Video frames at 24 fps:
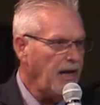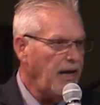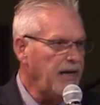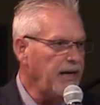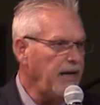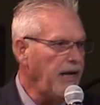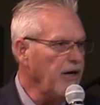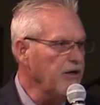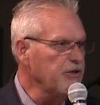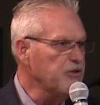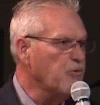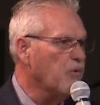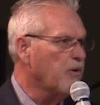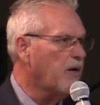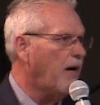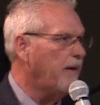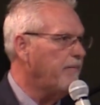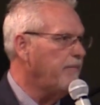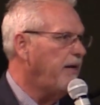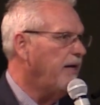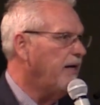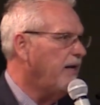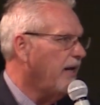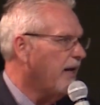And here's what
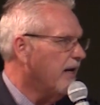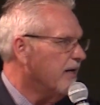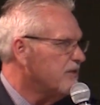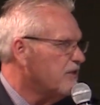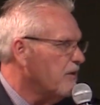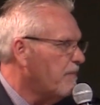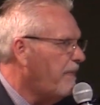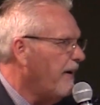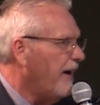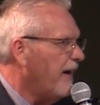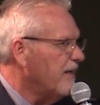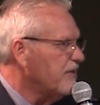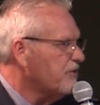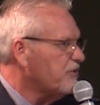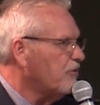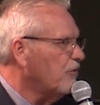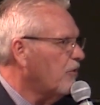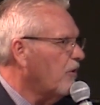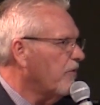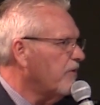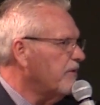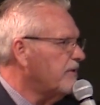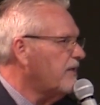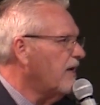I'm getting as a pastor
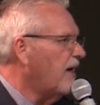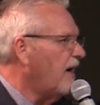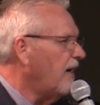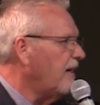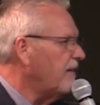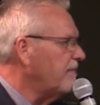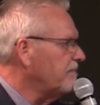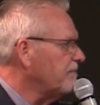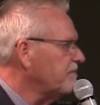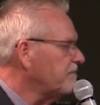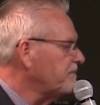all the time.